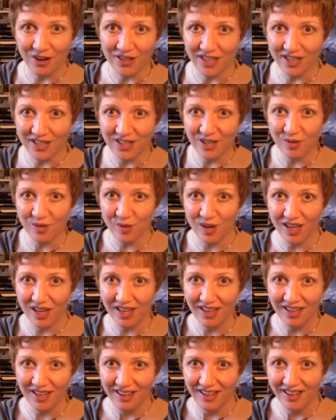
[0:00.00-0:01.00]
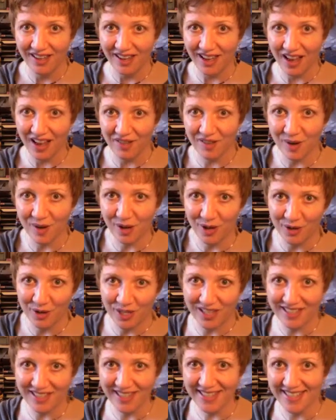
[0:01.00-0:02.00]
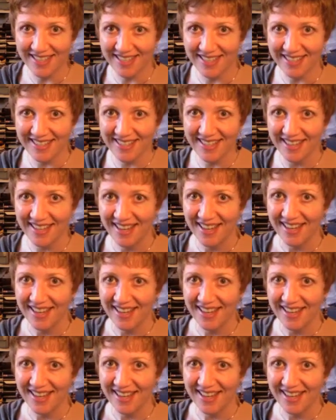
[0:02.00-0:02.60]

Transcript: That's 3 half-hour coaching sessions.